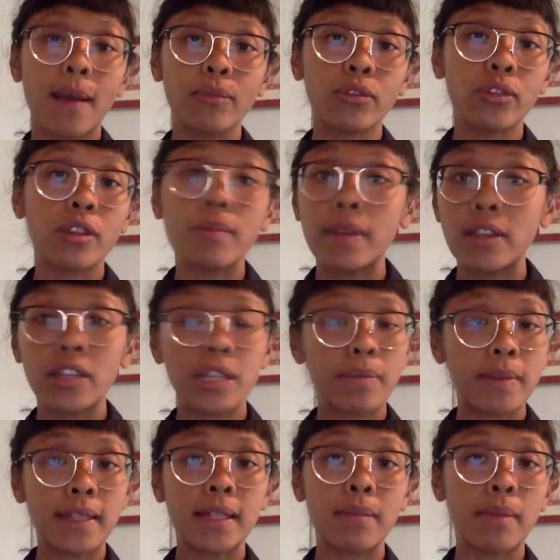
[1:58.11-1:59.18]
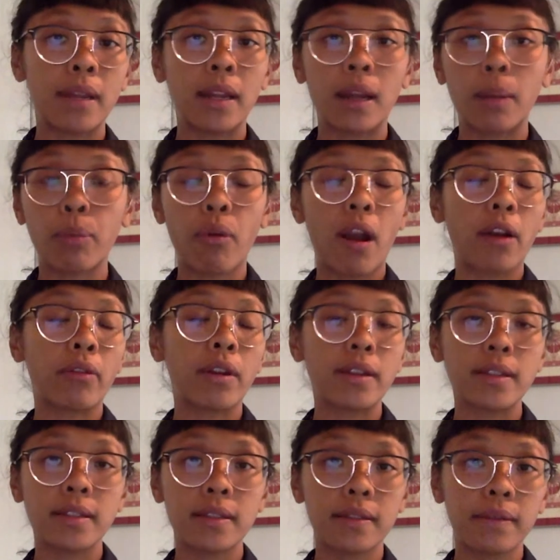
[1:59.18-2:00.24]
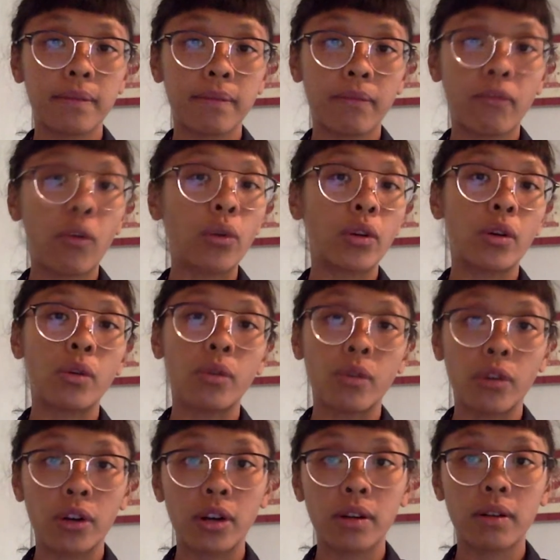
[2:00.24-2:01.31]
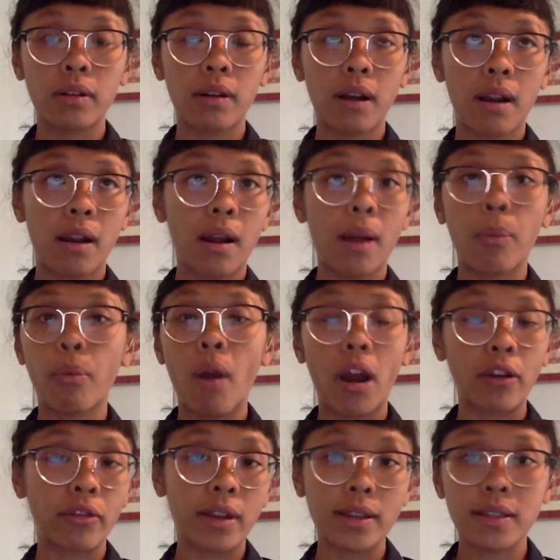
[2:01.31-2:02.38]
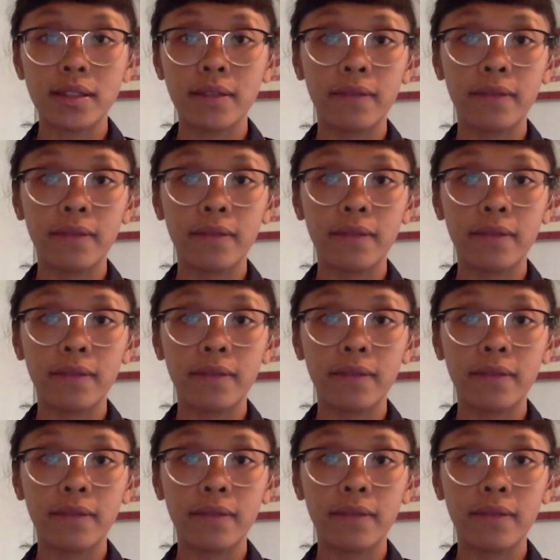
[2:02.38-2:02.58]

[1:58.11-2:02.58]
So you may just be submitting a progress photo or a progress